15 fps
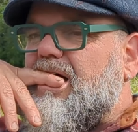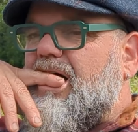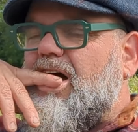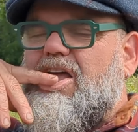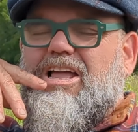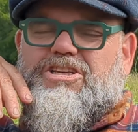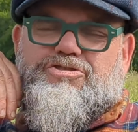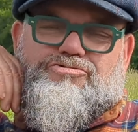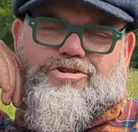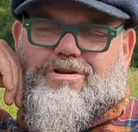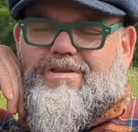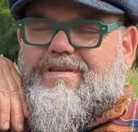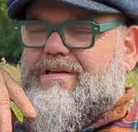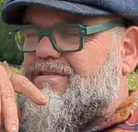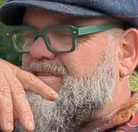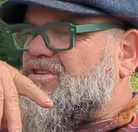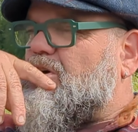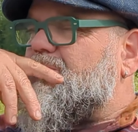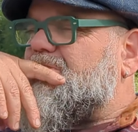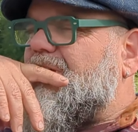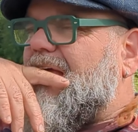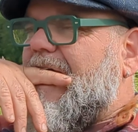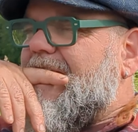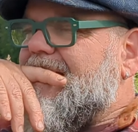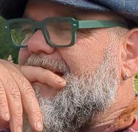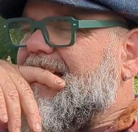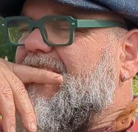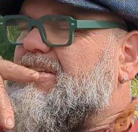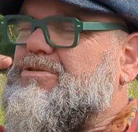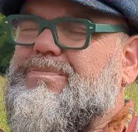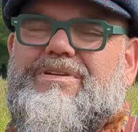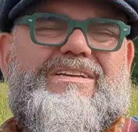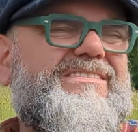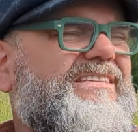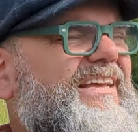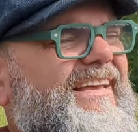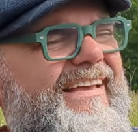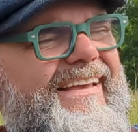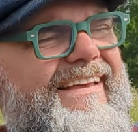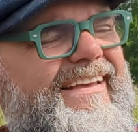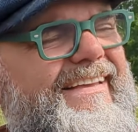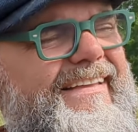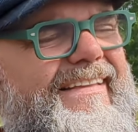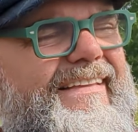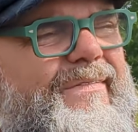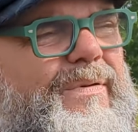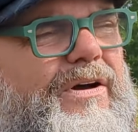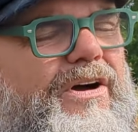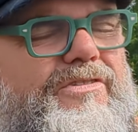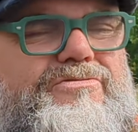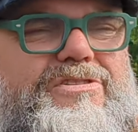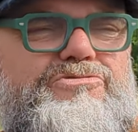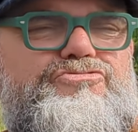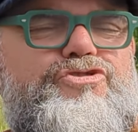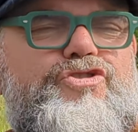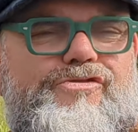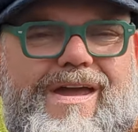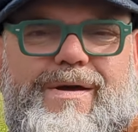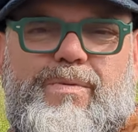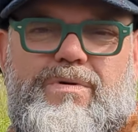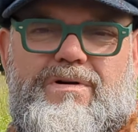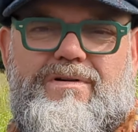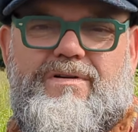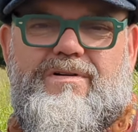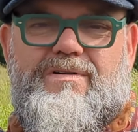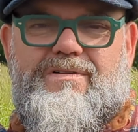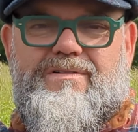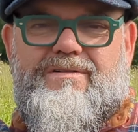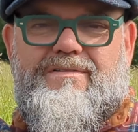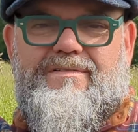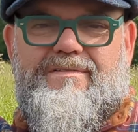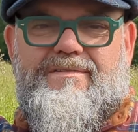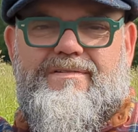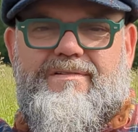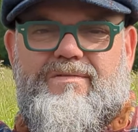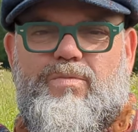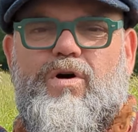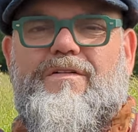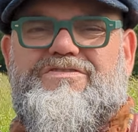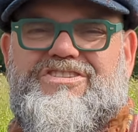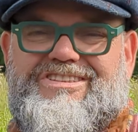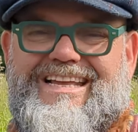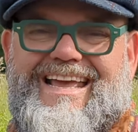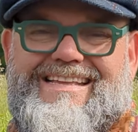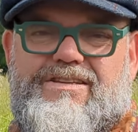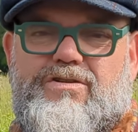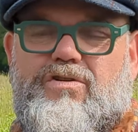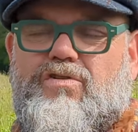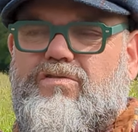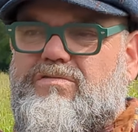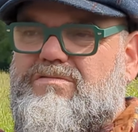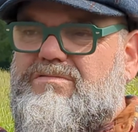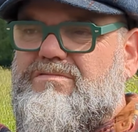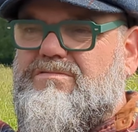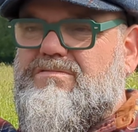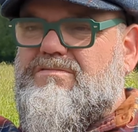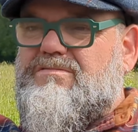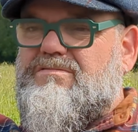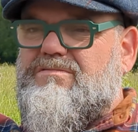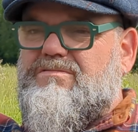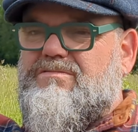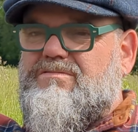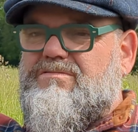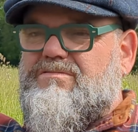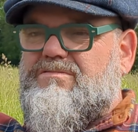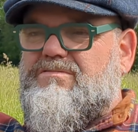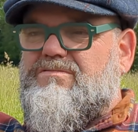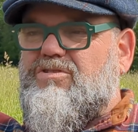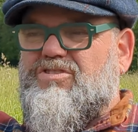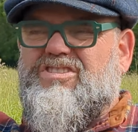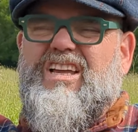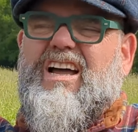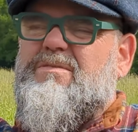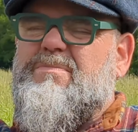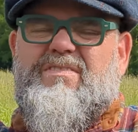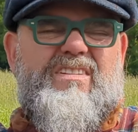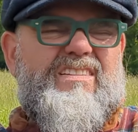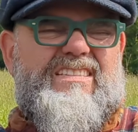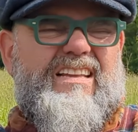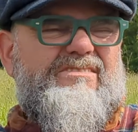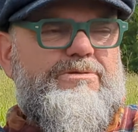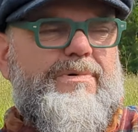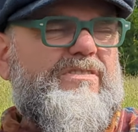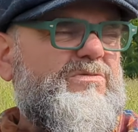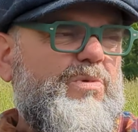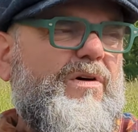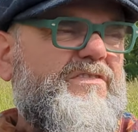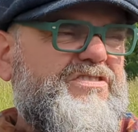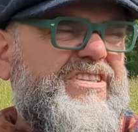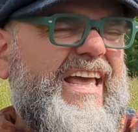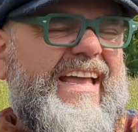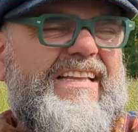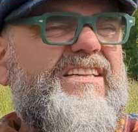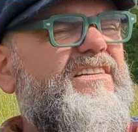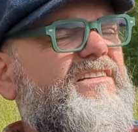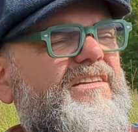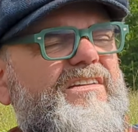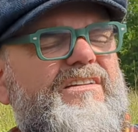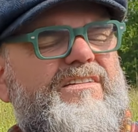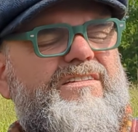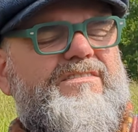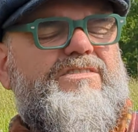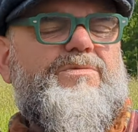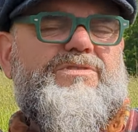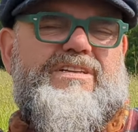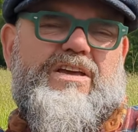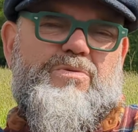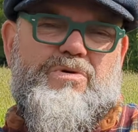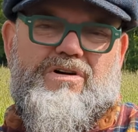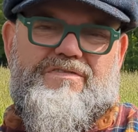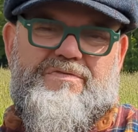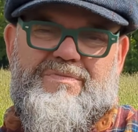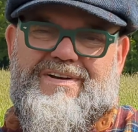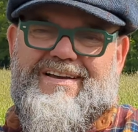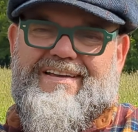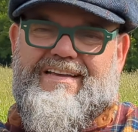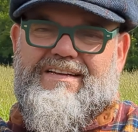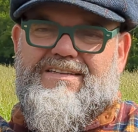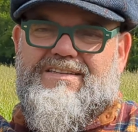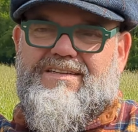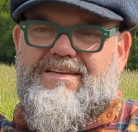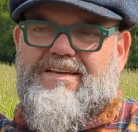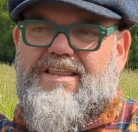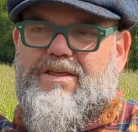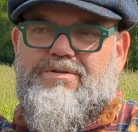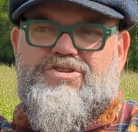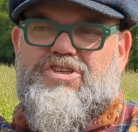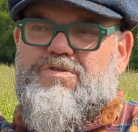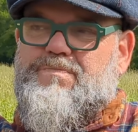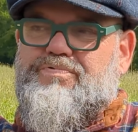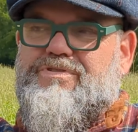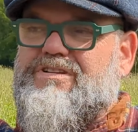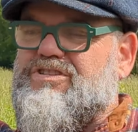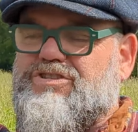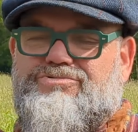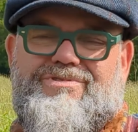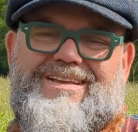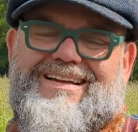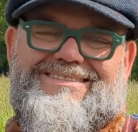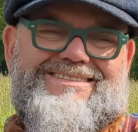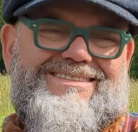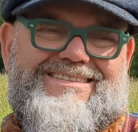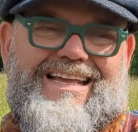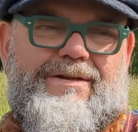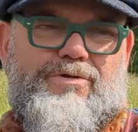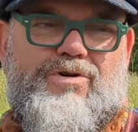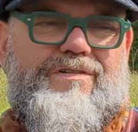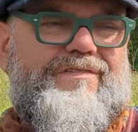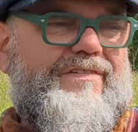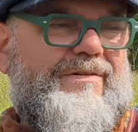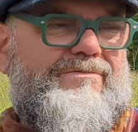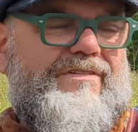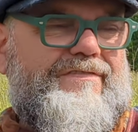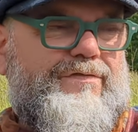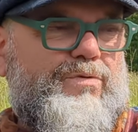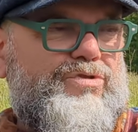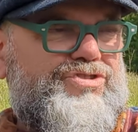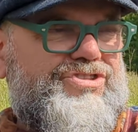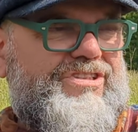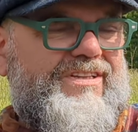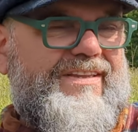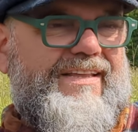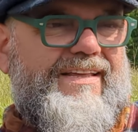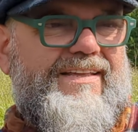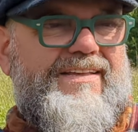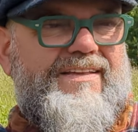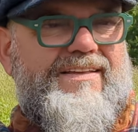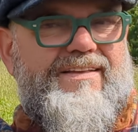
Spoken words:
I actually, times, how do I put this? Well, I really regret what I've said, or not done, but necessarily, but what I've said to my dear wife, Maya. And she's brilliant. She's really understanding. I'm very fortunate there,